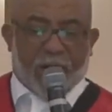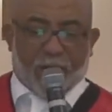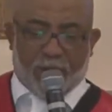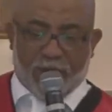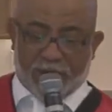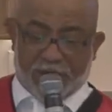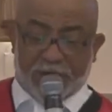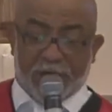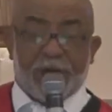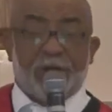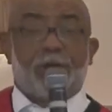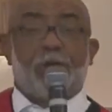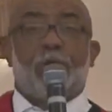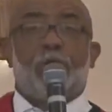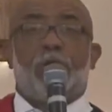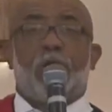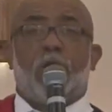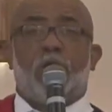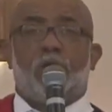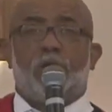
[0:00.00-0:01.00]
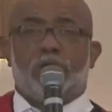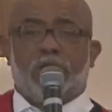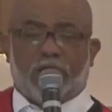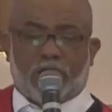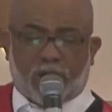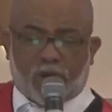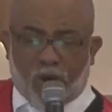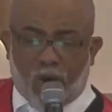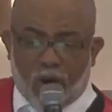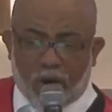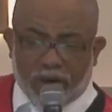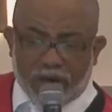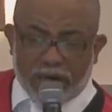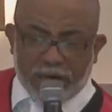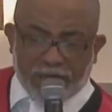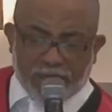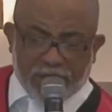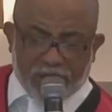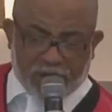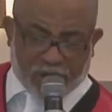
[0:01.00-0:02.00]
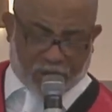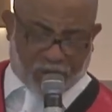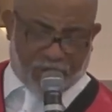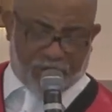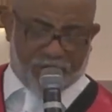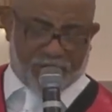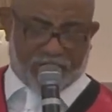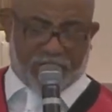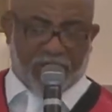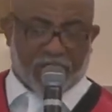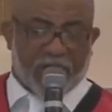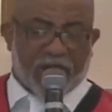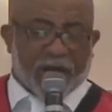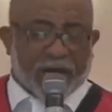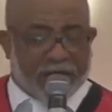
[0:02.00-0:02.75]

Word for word: But did you know that according to scripture